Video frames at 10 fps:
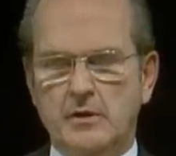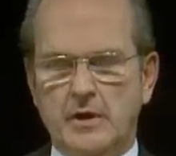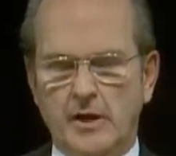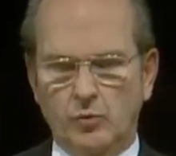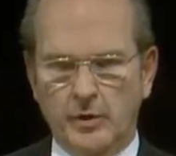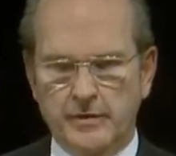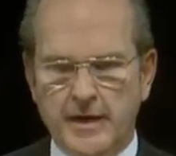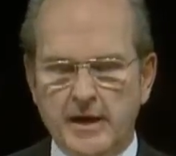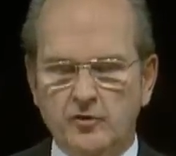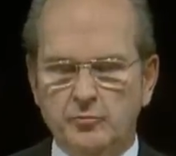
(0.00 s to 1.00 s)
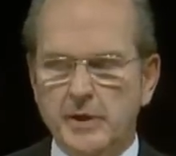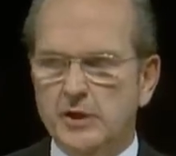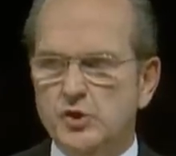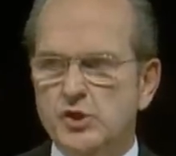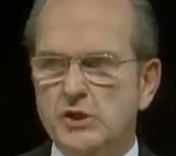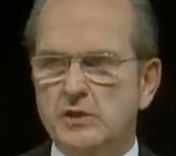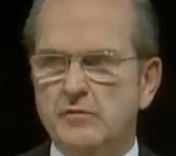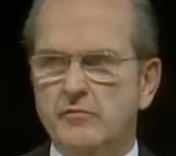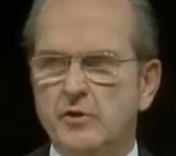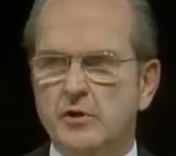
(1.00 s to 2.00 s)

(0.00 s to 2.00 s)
And when that has been achieved,